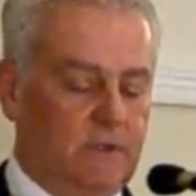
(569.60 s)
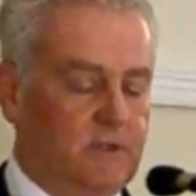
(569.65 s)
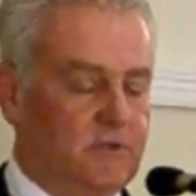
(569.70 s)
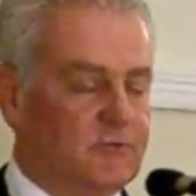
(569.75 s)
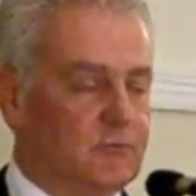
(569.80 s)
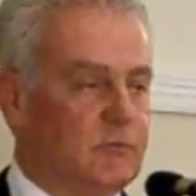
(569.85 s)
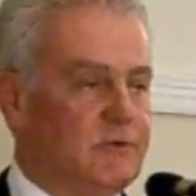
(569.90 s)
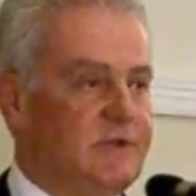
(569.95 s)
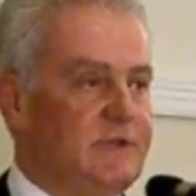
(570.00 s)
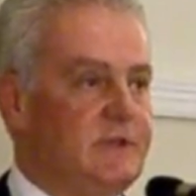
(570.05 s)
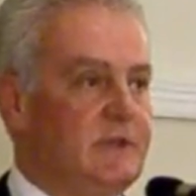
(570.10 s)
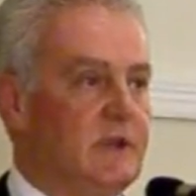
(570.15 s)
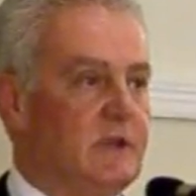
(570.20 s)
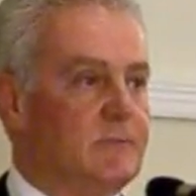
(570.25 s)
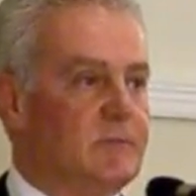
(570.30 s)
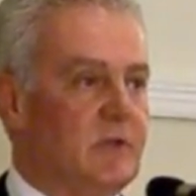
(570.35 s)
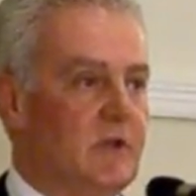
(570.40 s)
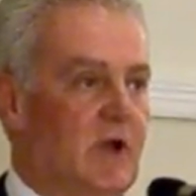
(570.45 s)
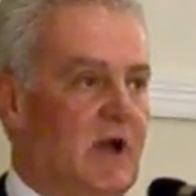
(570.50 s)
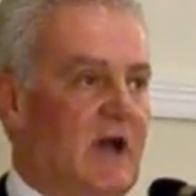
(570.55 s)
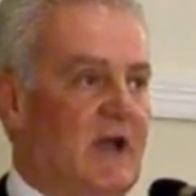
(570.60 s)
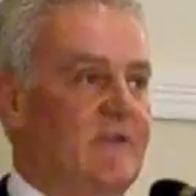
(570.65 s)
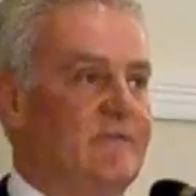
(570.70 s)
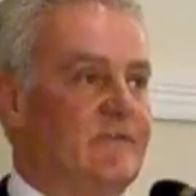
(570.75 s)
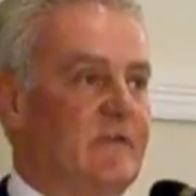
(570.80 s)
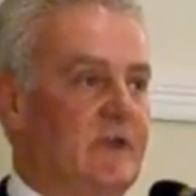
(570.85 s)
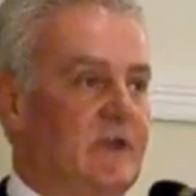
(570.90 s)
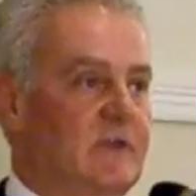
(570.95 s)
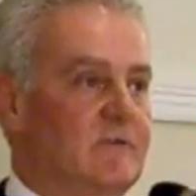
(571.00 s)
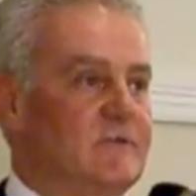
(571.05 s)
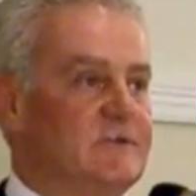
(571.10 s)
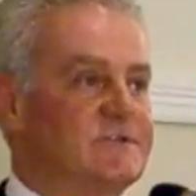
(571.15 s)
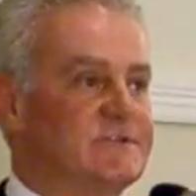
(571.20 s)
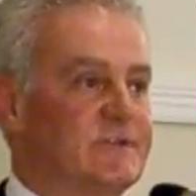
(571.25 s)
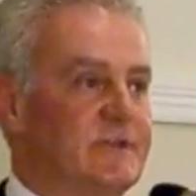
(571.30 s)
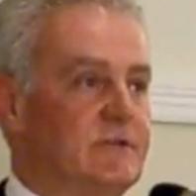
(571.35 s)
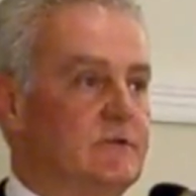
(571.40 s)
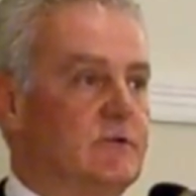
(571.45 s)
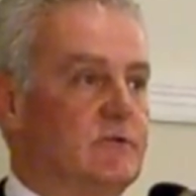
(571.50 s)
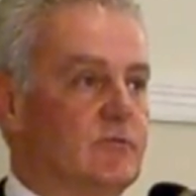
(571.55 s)
is we apply for every
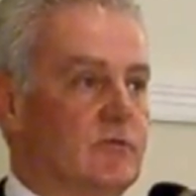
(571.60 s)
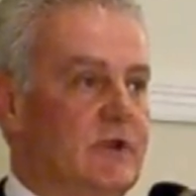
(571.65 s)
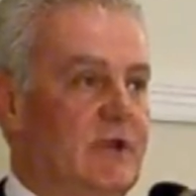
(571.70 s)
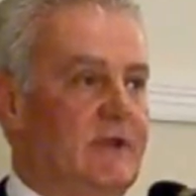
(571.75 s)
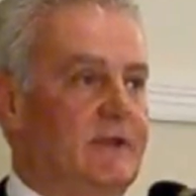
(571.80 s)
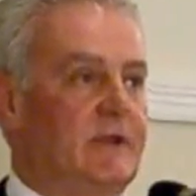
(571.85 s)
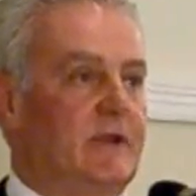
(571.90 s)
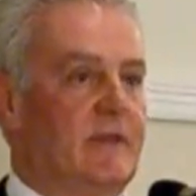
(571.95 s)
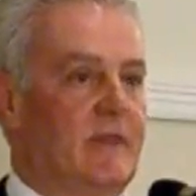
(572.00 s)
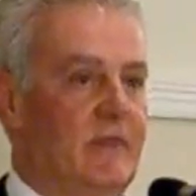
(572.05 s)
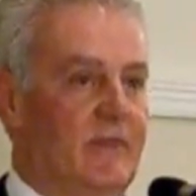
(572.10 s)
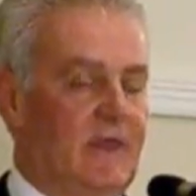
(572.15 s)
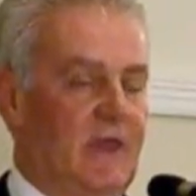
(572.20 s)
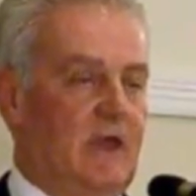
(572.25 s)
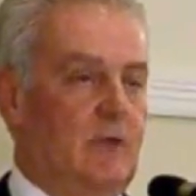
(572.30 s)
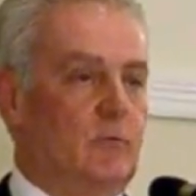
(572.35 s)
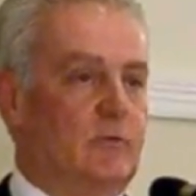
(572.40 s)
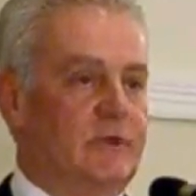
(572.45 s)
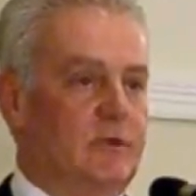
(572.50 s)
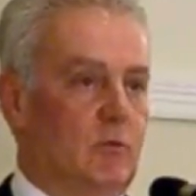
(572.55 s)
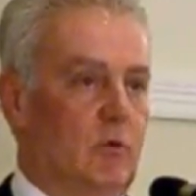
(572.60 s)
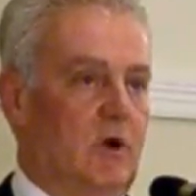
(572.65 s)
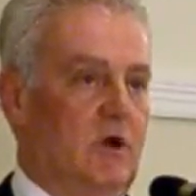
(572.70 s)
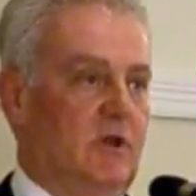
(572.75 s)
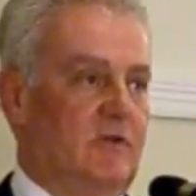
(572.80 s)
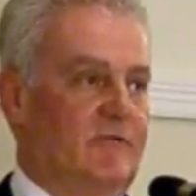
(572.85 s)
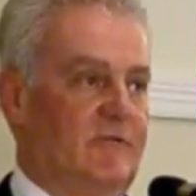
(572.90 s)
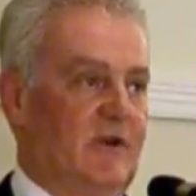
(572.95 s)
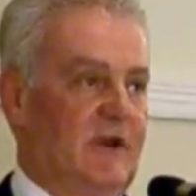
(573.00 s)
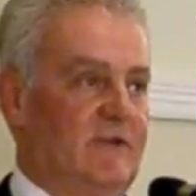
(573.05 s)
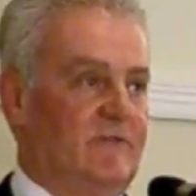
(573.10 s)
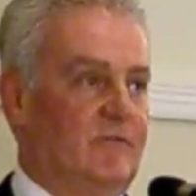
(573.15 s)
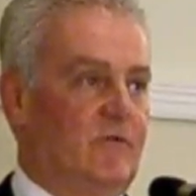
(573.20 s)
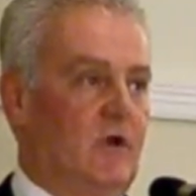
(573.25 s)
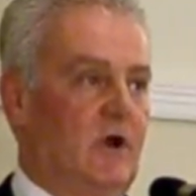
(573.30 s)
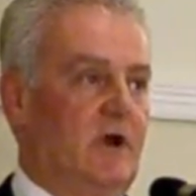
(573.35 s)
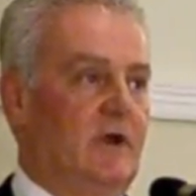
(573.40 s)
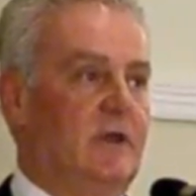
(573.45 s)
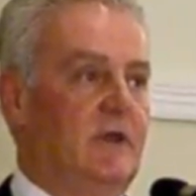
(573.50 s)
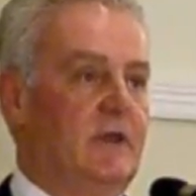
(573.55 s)
single grant that we qualify
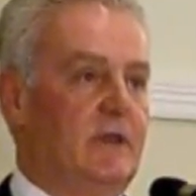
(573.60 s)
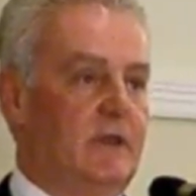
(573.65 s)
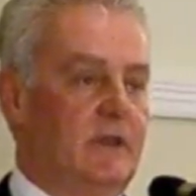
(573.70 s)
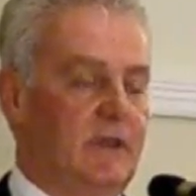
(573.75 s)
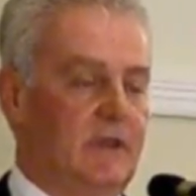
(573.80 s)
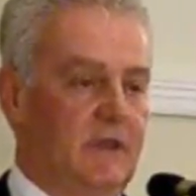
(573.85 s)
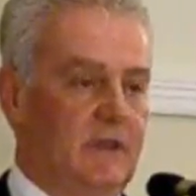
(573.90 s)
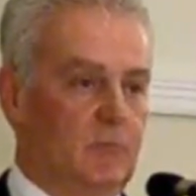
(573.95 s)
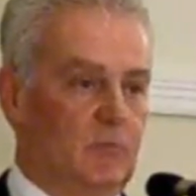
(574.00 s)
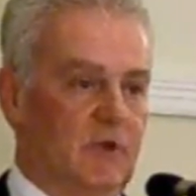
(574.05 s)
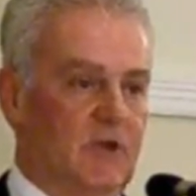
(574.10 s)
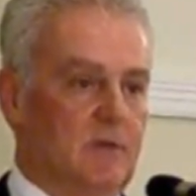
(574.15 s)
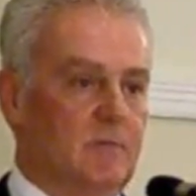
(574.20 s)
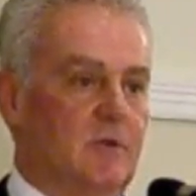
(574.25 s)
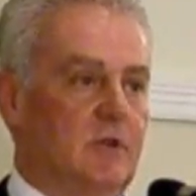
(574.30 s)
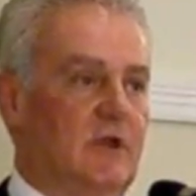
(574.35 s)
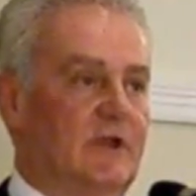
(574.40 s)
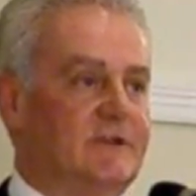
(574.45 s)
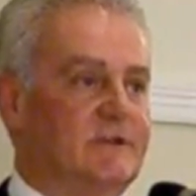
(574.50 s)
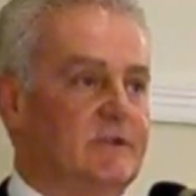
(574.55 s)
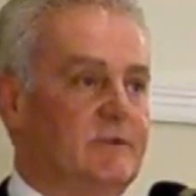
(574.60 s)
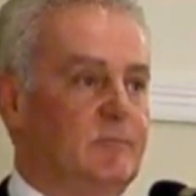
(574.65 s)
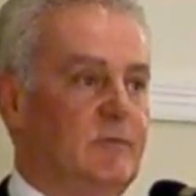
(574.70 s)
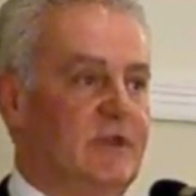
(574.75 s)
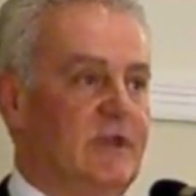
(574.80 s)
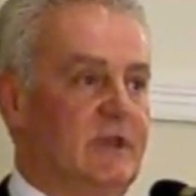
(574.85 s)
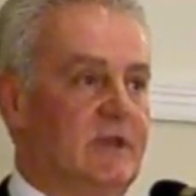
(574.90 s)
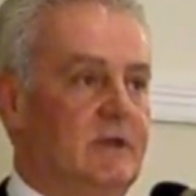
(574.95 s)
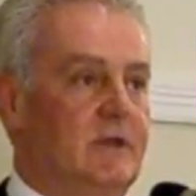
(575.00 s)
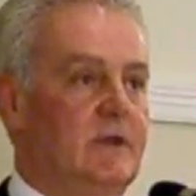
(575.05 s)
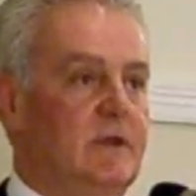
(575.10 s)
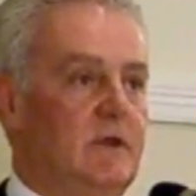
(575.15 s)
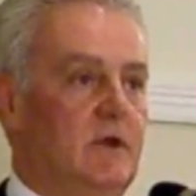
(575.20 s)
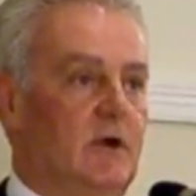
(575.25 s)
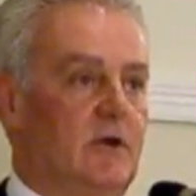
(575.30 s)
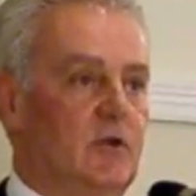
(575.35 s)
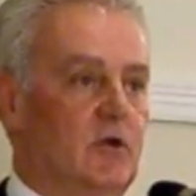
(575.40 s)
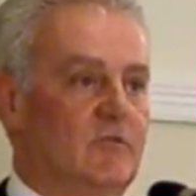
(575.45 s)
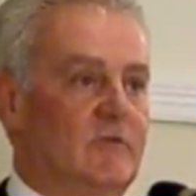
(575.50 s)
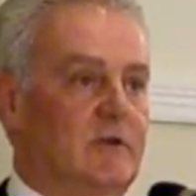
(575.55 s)
for. And when I'm elected mayor
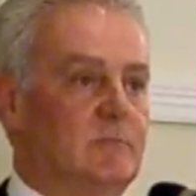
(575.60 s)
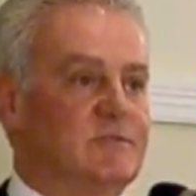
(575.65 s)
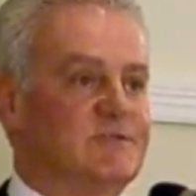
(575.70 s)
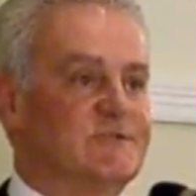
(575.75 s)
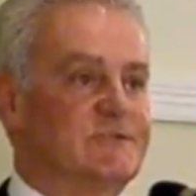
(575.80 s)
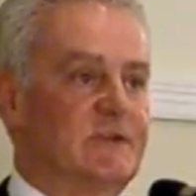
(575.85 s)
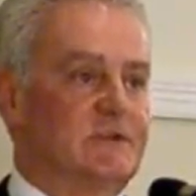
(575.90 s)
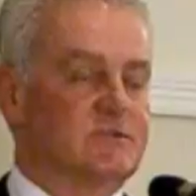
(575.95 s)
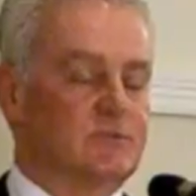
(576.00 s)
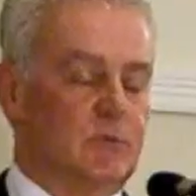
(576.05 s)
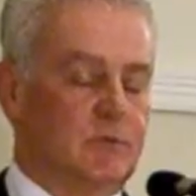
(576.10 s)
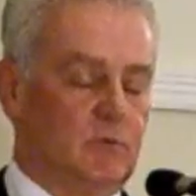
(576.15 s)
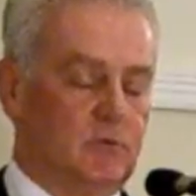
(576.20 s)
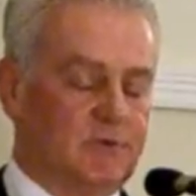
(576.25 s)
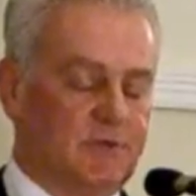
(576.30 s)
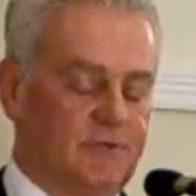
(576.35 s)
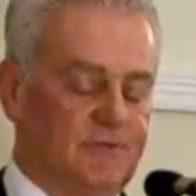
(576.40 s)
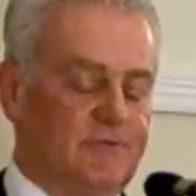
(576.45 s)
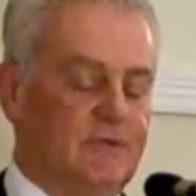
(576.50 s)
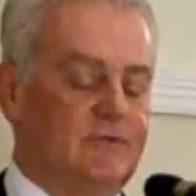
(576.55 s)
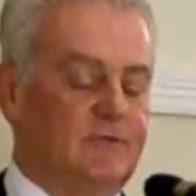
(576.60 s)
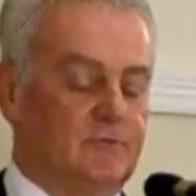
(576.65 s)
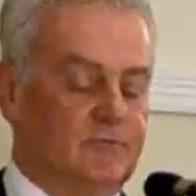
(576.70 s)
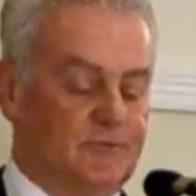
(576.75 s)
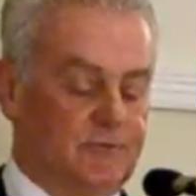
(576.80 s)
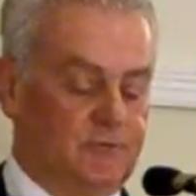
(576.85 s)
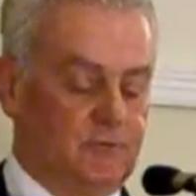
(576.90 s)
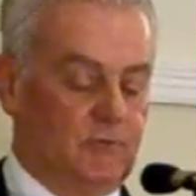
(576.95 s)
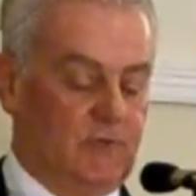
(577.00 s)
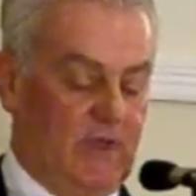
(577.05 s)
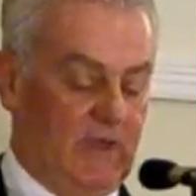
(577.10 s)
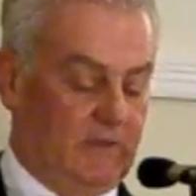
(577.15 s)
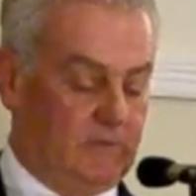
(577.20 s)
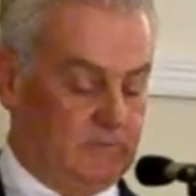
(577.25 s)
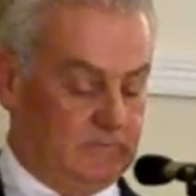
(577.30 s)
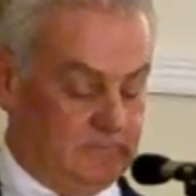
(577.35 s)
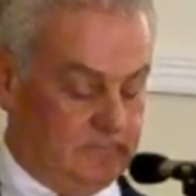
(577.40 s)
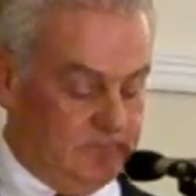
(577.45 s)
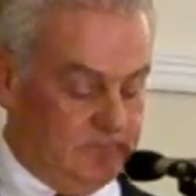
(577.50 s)
on November 6th, we will continue to do that.